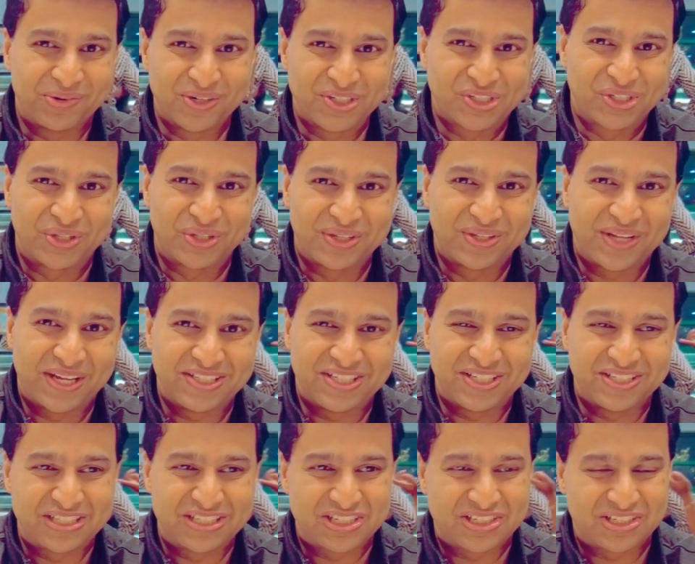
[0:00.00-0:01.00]
original
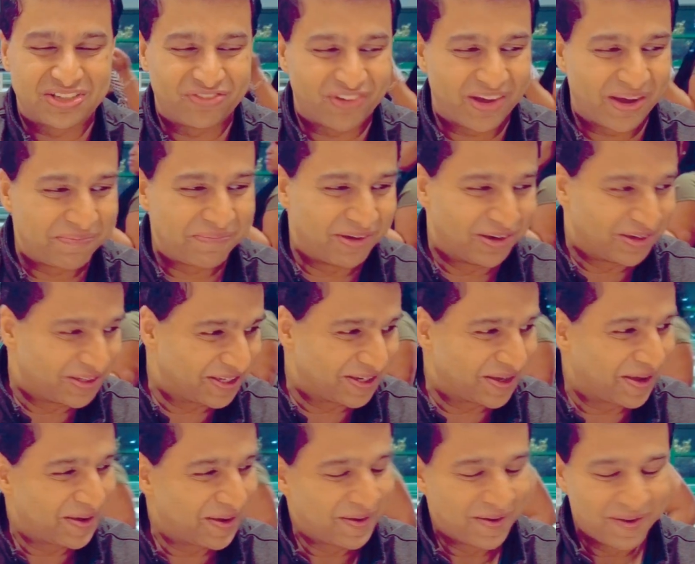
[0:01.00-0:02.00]
1965 building.
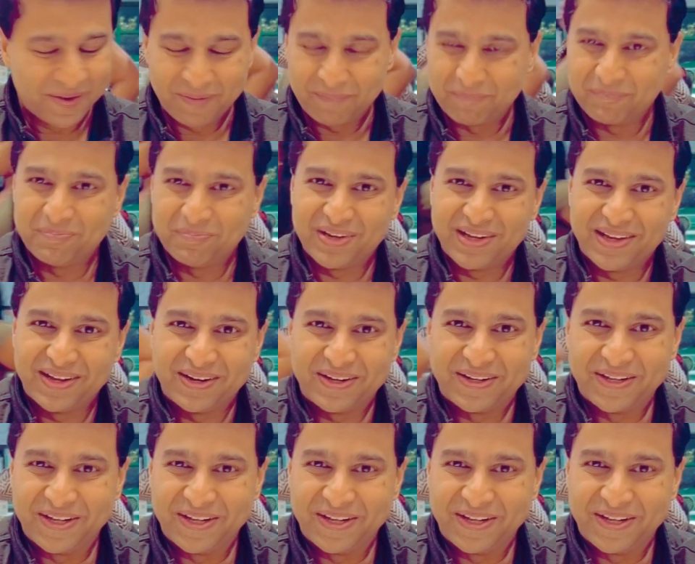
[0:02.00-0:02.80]
But